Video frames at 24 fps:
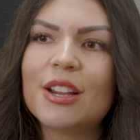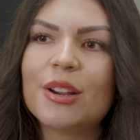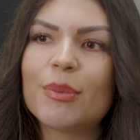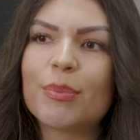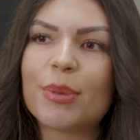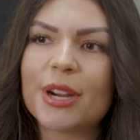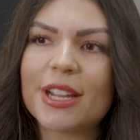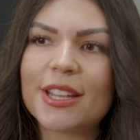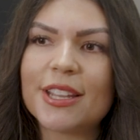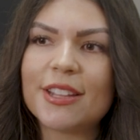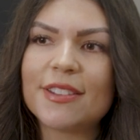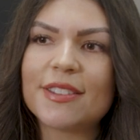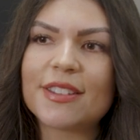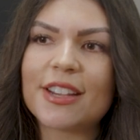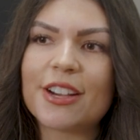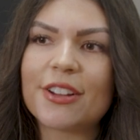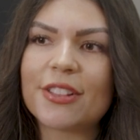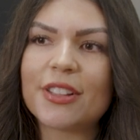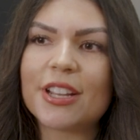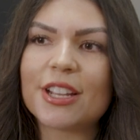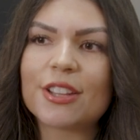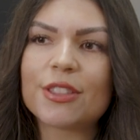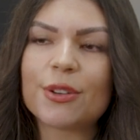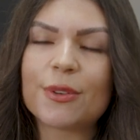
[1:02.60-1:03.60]
breaking
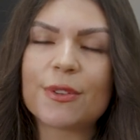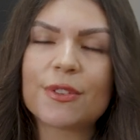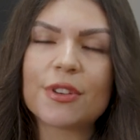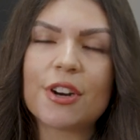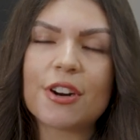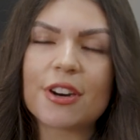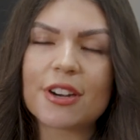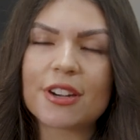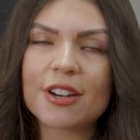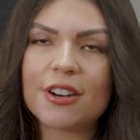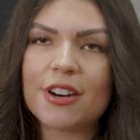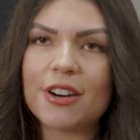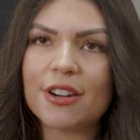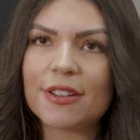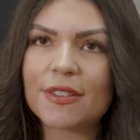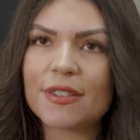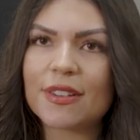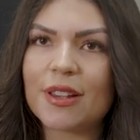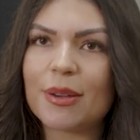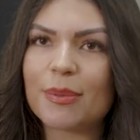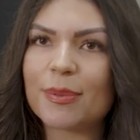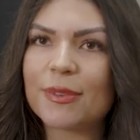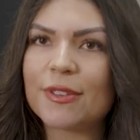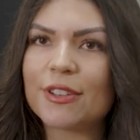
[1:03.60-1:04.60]
down those hard
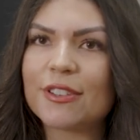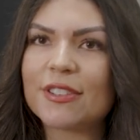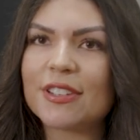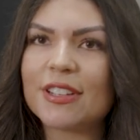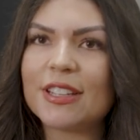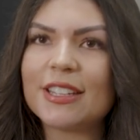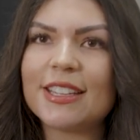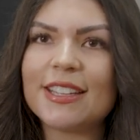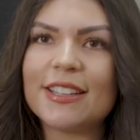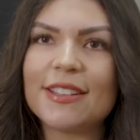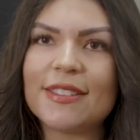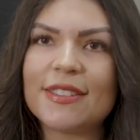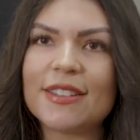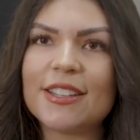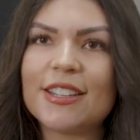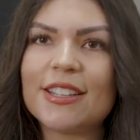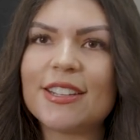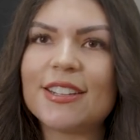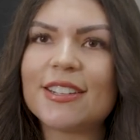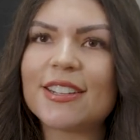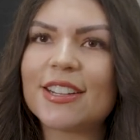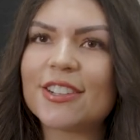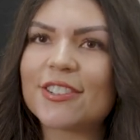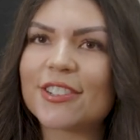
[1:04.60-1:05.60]
concepts into
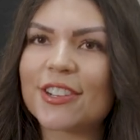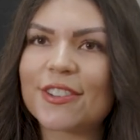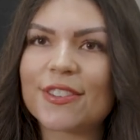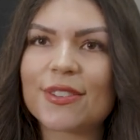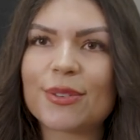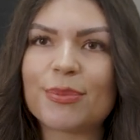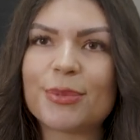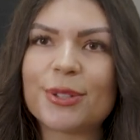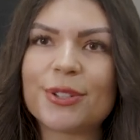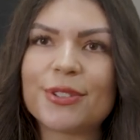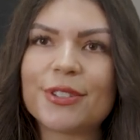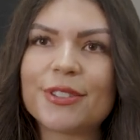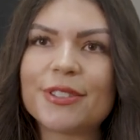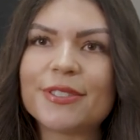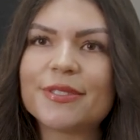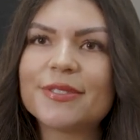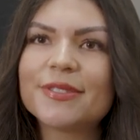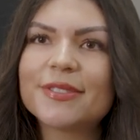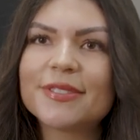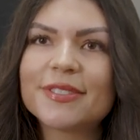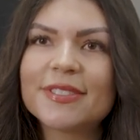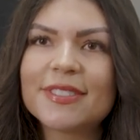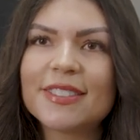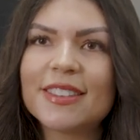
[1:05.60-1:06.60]
easy, digestible,
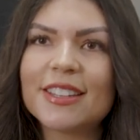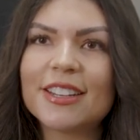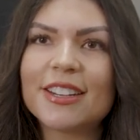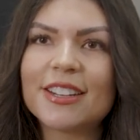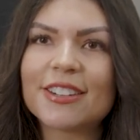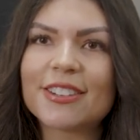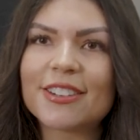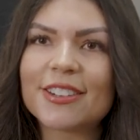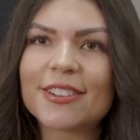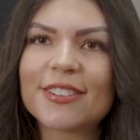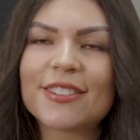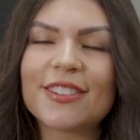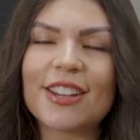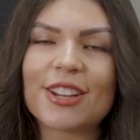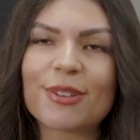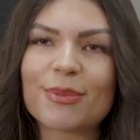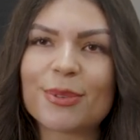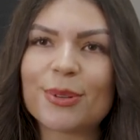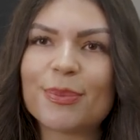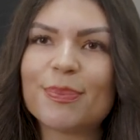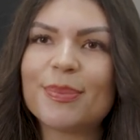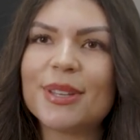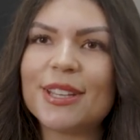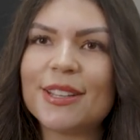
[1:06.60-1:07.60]

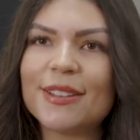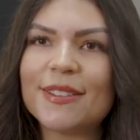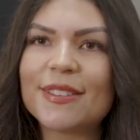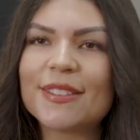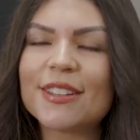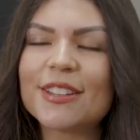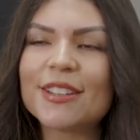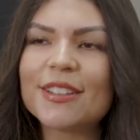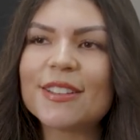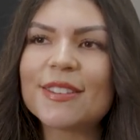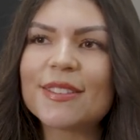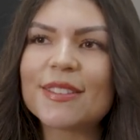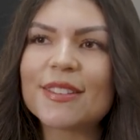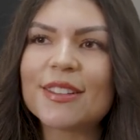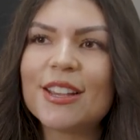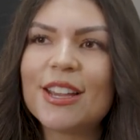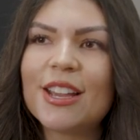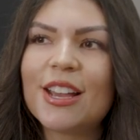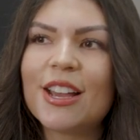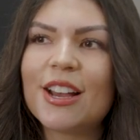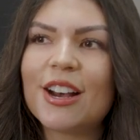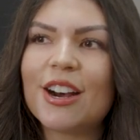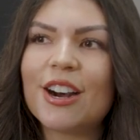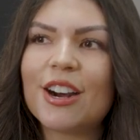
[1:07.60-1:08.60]
understandable pieces.
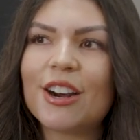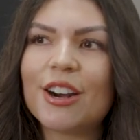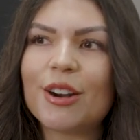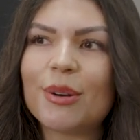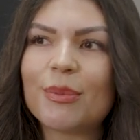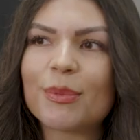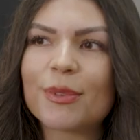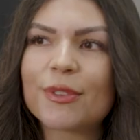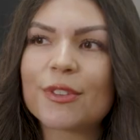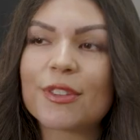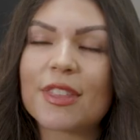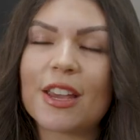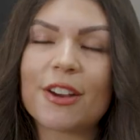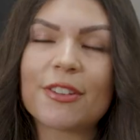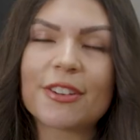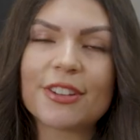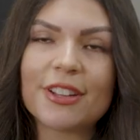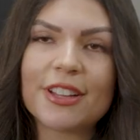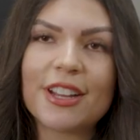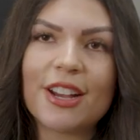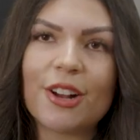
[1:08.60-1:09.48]
So that really